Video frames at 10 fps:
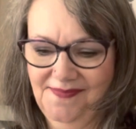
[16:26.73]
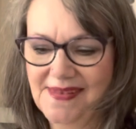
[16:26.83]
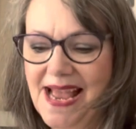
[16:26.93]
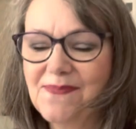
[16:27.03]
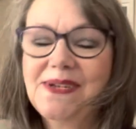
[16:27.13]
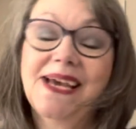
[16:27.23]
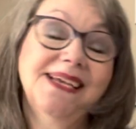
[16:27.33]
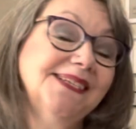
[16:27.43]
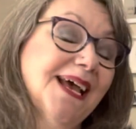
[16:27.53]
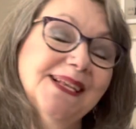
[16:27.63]
happy
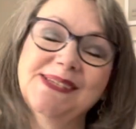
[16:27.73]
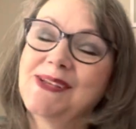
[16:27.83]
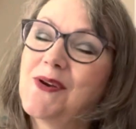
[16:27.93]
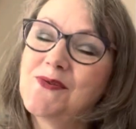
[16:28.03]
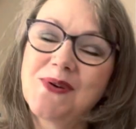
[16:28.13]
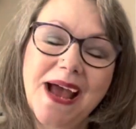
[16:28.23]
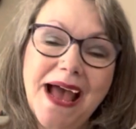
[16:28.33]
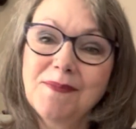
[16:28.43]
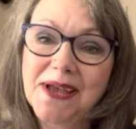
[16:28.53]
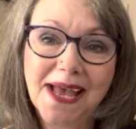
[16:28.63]
days. Yes, so
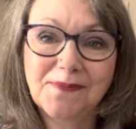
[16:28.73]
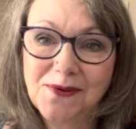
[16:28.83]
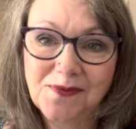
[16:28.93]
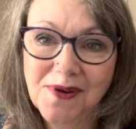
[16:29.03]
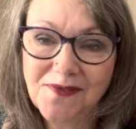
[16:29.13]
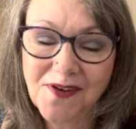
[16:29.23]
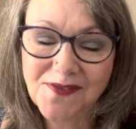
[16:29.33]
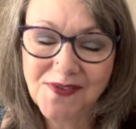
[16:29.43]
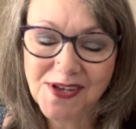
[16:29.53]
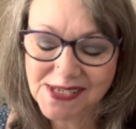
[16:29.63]
am I happy with my very
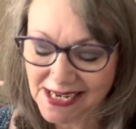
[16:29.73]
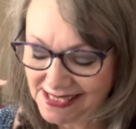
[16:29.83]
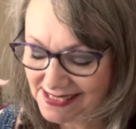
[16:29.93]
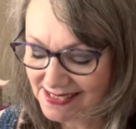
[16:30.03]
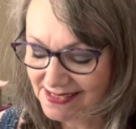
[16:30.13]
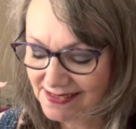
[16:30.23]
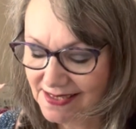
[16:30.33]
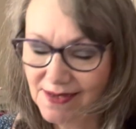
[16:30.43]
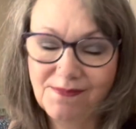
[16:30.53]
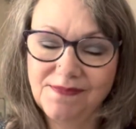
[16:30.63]
first classic
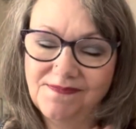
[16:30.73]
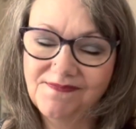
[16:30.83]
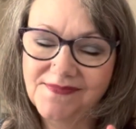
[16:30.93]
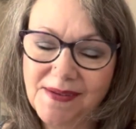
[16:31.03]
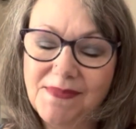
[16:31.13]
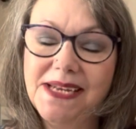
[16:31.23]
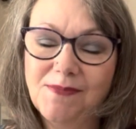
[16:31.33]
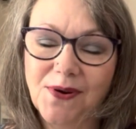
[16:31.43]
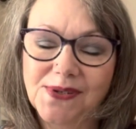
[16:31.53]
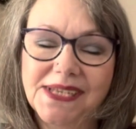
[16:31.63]
mini
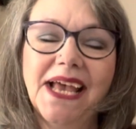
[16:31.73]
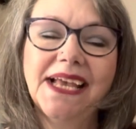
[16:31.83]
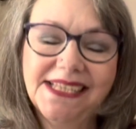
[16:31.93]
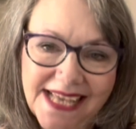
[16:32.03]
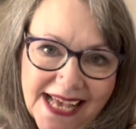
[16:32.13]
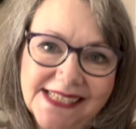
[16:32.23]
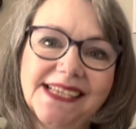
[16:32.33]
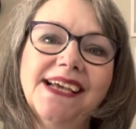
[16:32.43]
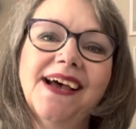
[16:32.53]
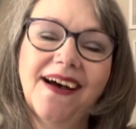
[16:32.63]
box? Yes,
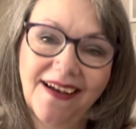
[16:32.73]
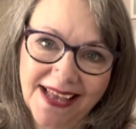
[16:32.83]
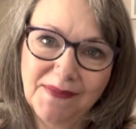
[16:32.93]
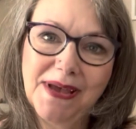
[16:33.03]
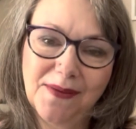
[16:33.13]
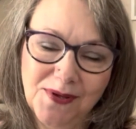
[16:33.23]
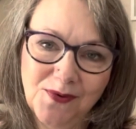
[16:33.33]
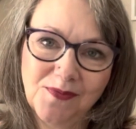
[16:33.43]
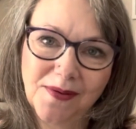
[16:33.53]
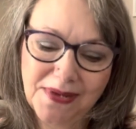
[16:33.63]
I am happy
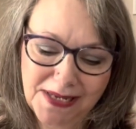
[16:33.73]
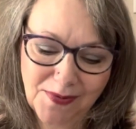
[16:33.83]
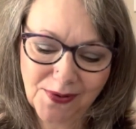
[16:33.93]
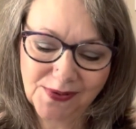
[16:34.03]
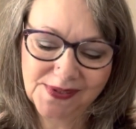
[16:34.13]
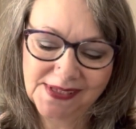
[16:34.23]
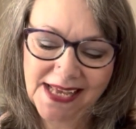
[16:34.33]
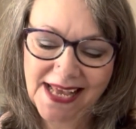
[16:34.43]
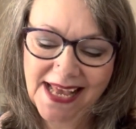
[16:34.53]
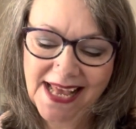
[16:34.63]
with my mini box.
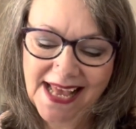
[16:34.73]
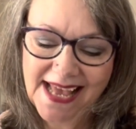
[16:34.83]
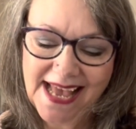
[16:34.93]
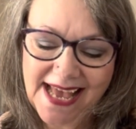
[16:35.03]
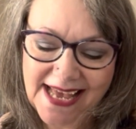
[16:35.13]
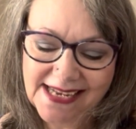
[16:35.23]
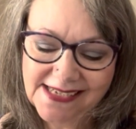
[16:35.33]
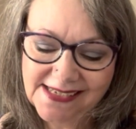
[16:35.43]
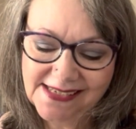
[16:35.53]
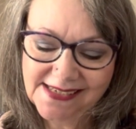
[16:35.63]

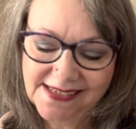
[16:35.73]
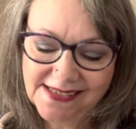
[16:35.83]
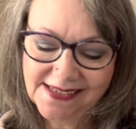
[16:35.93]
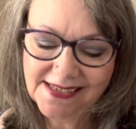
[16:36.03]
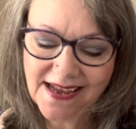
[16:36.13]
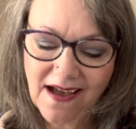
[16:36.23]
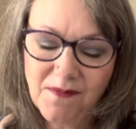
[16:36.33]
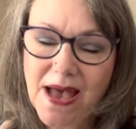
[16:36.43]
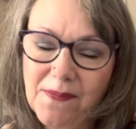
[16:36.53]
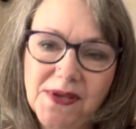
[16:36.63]
And
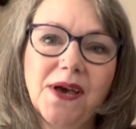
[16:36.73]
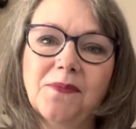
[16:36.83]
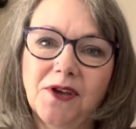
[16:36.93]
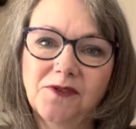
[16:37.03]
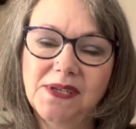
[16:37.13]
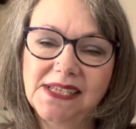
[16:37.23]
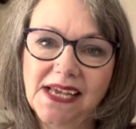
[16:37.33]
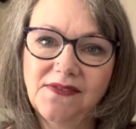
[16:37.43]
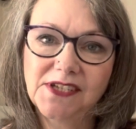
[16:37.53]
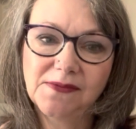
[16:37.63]
I'm happy that I'm going to be
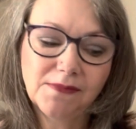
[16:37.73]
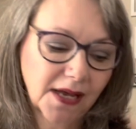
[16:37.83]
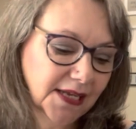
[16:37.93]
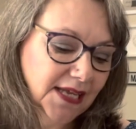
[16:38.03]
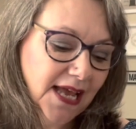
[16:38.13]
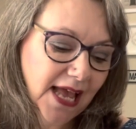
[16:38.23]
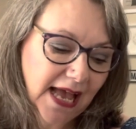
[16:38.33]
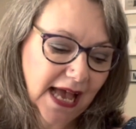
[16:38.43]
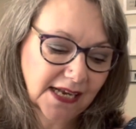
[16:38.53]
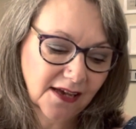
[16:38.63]
saving some money,
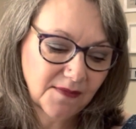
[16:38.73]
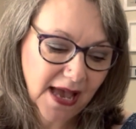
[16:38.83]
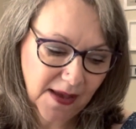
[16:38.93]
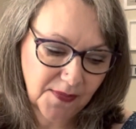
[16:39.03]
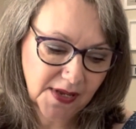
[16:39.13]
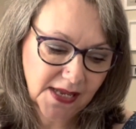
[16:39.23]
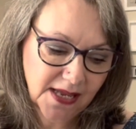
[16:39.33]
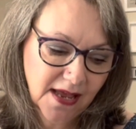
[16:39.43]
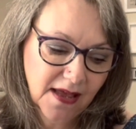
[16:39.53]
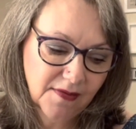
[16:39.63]
and I'm
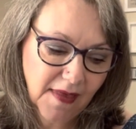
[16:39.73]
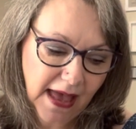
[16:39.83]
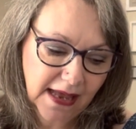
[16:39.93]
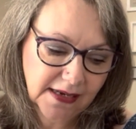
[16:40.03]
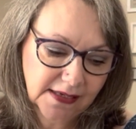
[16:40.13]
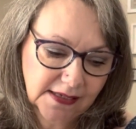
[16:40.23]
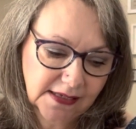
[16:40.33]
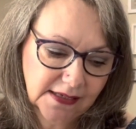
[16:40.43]
happy that